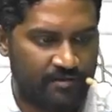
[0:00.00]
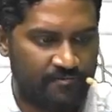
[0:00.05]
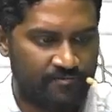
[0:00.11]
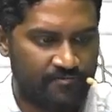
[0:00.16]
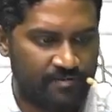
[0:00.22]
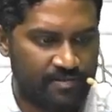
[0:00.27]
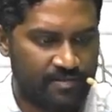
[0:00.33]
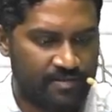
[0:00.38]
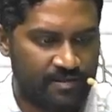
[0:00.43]

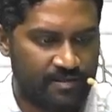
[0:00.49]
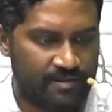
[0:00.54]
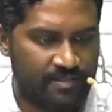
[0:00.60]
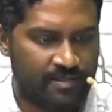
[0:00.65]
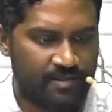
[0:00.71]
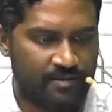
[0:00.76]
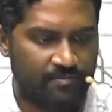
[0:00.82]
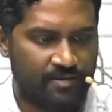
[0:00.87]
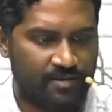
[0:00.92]
And
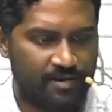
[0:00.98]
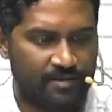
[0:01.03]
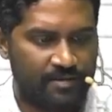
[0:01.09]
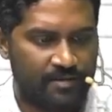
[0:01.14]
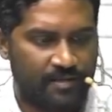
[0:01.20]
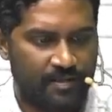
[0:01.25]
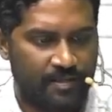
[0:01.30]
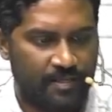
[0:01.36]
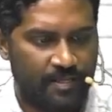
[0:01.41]
within the
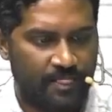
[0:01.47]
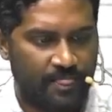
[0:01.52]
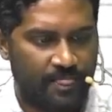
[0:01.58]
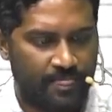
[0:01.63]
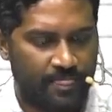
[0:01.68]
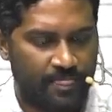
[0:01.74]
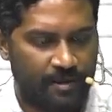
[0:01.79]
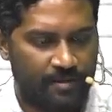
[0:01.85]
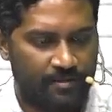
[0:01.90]
blood,
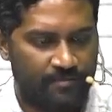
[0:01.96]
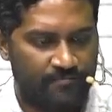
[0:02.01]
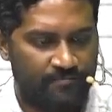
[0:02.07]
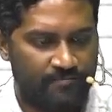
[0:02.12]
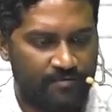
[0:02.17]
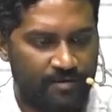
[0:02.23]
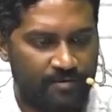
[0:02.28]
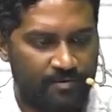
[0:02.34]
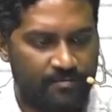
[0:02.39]

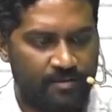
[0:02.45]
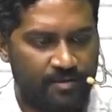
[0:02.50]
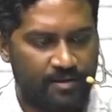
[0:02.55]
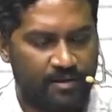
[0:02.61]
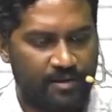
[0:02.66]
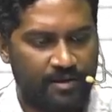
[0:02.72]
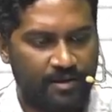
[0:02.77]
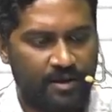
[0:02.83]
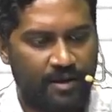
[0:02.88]
there will
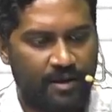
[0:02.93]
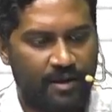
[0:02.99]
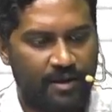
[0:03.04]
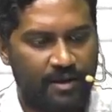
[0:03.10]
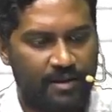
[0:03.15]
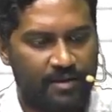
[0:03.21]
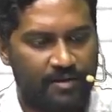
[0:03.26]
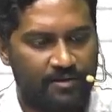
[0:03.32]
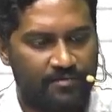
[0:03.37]
be
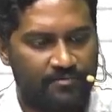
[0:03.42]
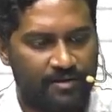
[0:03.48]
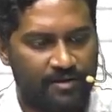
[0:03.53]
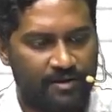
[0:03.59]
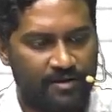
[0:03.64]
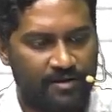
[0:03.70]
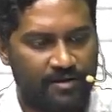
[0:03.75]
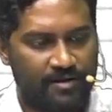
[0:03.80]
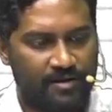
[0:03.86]

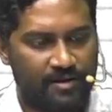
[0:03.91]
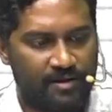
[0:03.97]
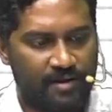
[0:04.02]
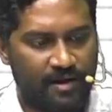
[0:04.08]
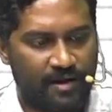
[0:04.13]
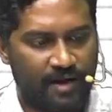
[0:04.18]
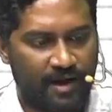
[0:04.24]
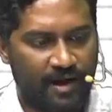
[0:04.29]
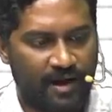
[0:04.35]

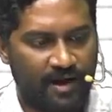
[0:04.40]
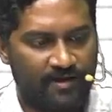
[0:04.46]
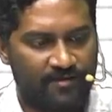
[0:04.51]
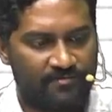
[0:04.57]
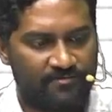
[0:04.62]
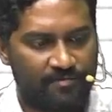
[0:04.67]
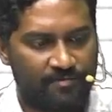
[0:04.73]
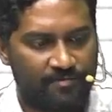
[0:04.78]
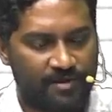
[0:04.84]
elevated
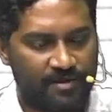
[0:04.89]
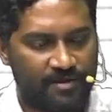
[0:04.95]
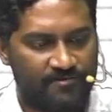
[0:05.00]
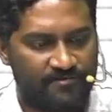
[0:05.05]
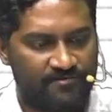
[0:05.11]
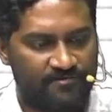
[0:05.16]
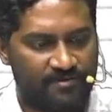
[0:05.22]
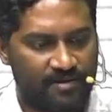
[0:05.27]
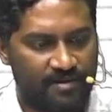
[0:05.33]

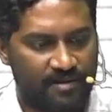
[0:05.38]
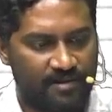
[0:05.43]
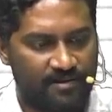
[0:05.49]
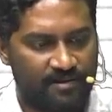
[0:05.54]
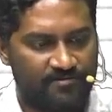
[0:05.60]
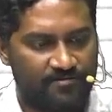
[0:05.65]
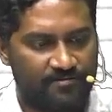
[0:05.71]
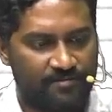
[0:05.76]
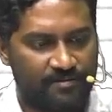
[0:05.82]

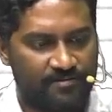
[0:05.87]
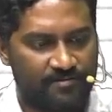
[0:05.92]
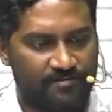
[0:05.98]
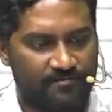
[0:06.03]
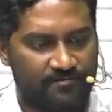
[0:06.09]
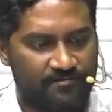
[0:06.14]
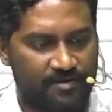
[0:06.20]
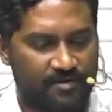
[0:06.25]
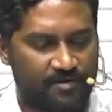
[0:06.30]
Aspergillus
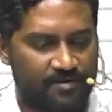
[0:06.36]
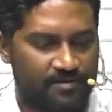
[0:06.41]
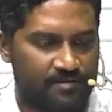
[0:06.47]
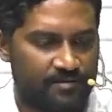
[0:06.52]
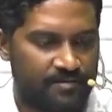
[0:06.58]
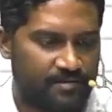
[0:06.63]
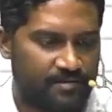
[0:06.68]
specific,